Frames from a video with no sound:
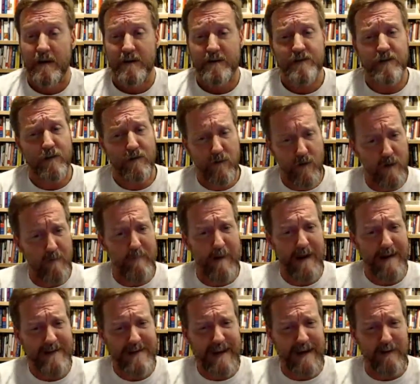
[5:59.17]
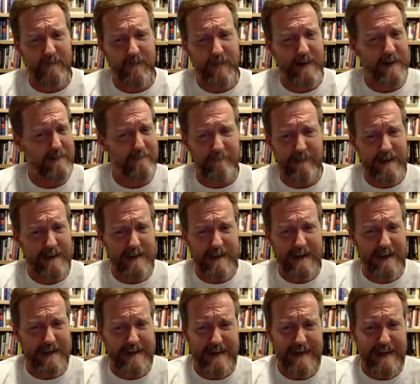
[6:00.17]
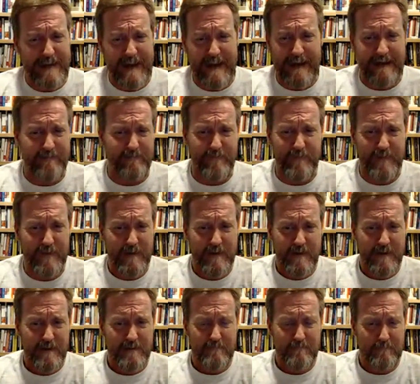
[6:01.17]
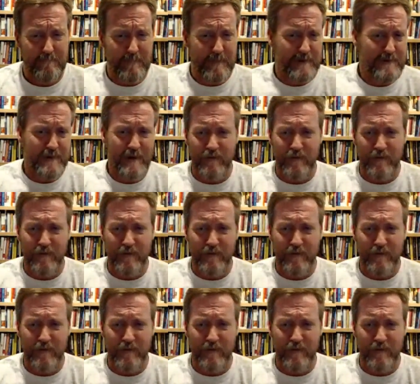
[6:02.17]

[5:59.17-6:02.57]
So Chromebox Alpha really doesn't have, there's